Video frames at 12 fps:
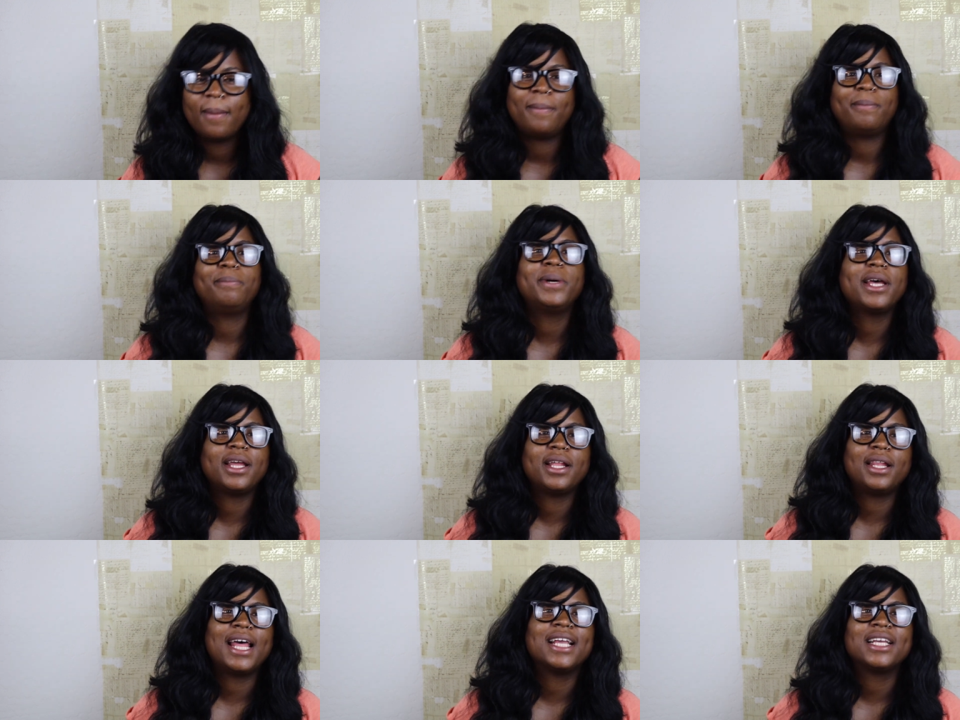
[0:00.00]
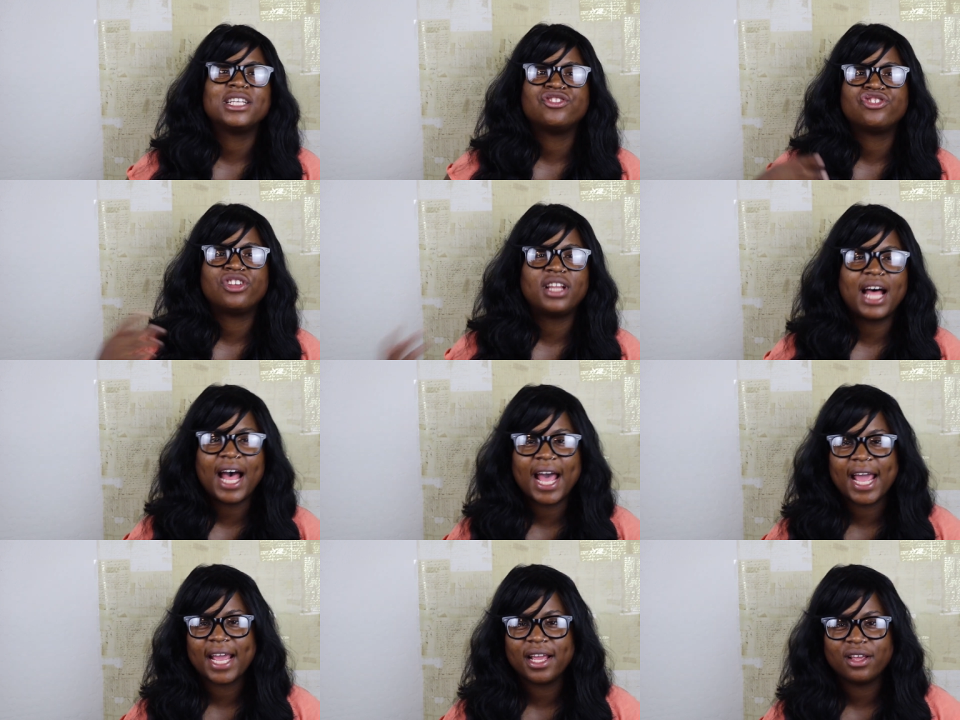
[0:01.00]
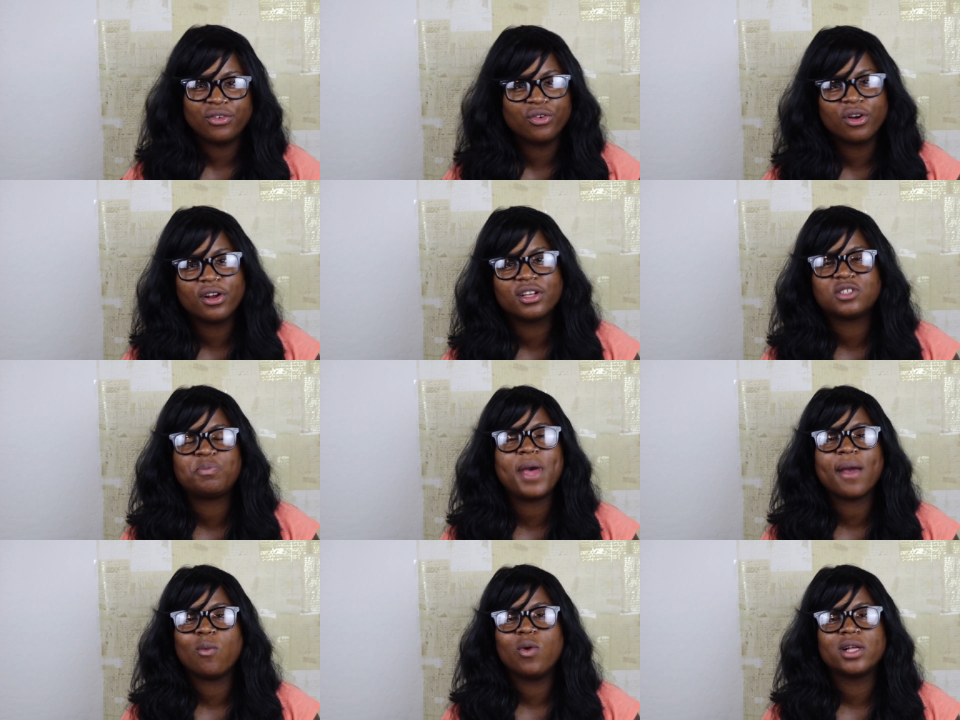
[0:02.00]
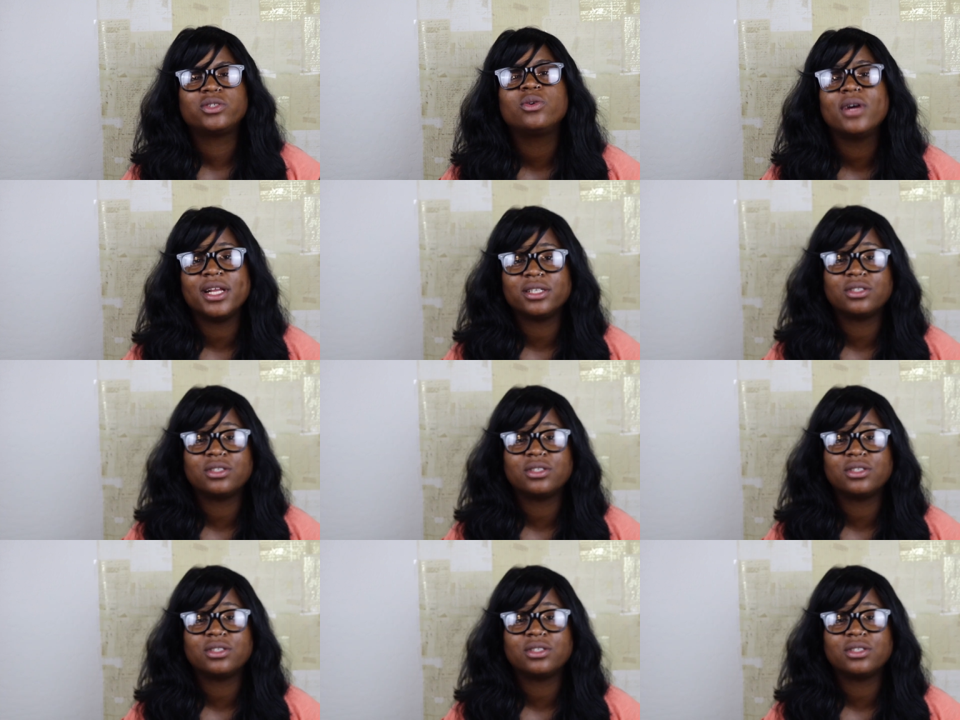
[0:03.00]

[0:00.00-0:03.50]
But like in July, you're going to expect 120.